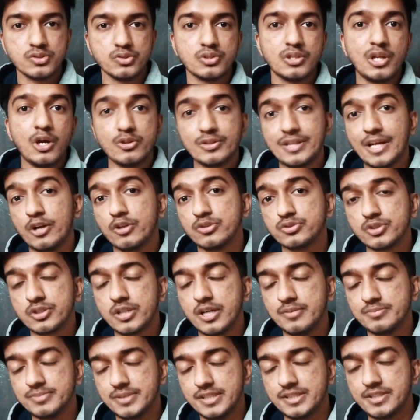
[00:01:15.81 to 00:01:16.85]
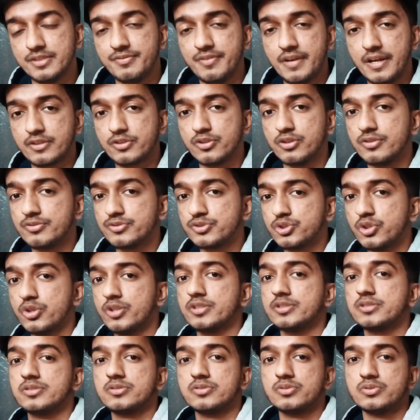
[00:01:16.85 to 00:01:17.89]
So now that also comes as a factor of
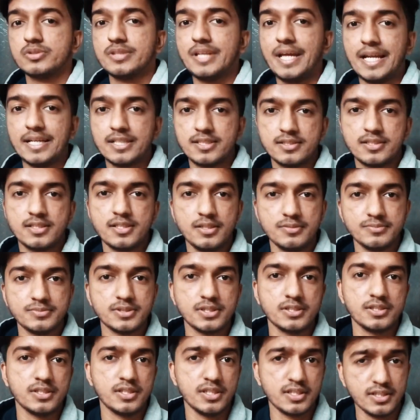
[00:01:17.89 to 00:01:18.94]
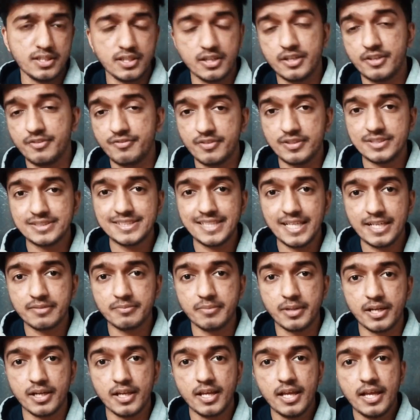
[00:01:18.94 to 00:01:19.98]
choice, so that comes under a different
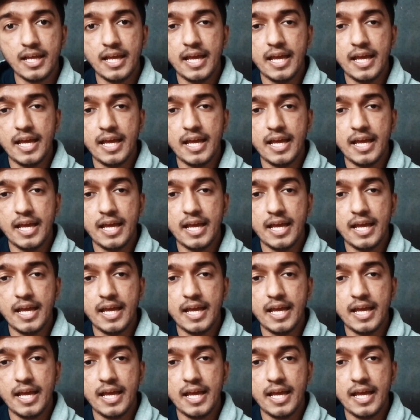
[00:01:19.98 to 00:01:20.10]
segment.